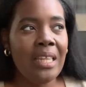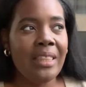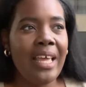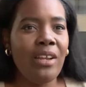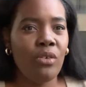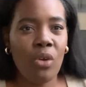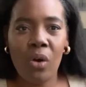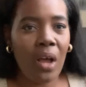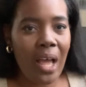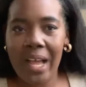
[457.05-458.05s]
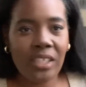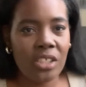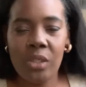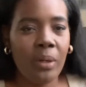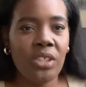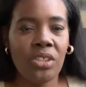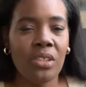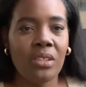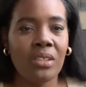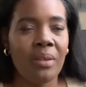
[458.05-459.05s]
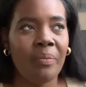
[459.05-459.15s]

they're not actually questions.